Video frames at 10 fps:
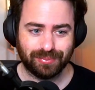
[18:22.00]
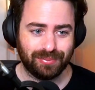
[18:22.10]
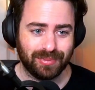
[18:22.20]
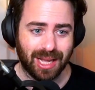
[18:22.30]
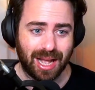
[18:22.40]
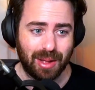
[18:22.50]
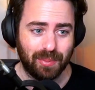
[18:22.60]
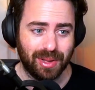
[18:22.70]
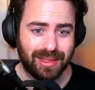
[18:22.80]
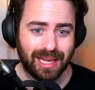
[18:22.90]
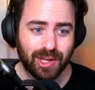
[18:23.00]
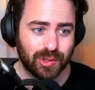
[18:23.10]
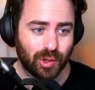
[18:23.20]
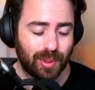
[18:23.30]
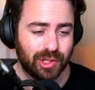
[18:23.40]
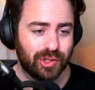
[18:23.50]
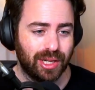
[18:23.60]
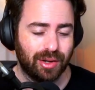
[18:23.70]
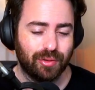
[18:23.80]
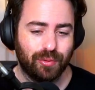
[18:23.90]
Thank you so much,
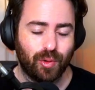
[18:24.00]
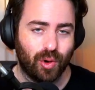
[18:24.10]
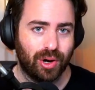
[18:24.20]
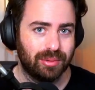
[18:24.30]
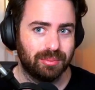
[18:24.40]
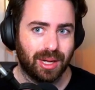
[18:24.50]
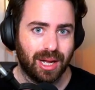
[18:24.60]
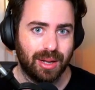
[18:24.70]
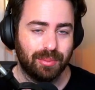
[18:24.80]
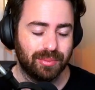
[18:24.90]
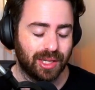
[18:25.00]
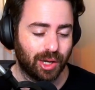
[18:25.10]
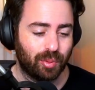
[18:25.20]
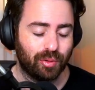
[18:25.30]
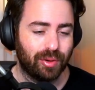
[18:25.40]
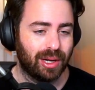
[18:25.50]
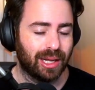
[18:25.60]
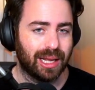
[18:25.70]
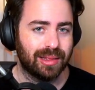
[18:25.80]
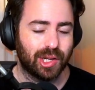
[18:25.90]
Nick, for the deck profile.
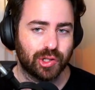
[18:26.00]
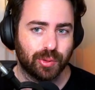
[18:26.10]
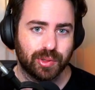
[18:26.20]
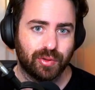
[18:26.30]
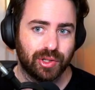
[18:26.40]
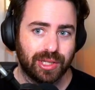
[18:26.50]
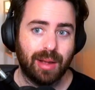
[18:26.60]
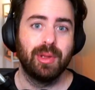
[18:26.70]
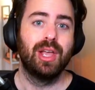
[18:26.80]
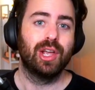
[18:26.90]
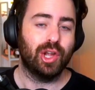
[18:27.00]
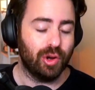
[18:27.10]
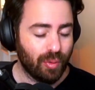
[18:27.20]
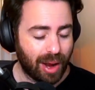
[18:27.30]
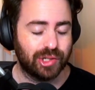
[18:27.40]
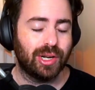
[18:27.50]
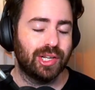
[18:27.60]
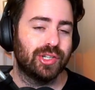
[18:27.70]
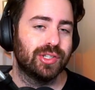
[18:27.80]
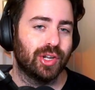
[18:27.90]
Again, thank you so much for your time.
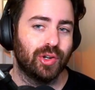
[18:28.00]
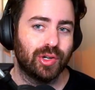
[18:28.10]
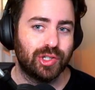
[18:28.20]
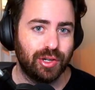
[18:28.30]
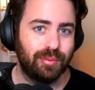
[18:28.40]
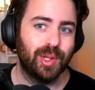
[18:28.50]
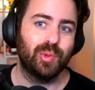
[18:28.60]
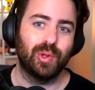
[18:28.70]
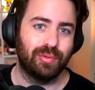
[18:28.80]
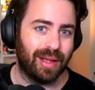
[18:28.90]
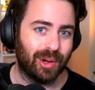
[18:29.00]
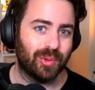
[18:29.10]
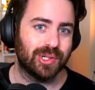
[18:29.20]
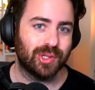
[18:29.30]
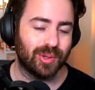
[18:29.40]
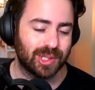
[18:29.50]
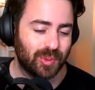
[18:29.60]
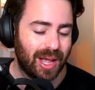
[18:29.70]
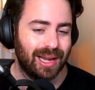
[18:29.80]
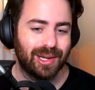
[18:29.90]
Congratulations on your achievement with Vanquish Soul as
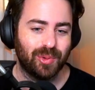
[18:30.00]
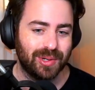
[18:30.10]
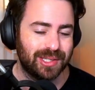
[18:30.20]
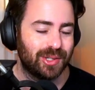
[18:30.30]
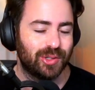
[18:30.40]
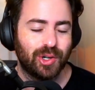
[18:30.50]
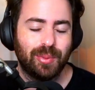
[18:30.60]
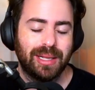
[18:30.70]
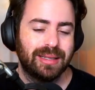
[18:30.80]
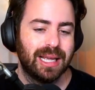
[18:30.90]
well in a recent tournament.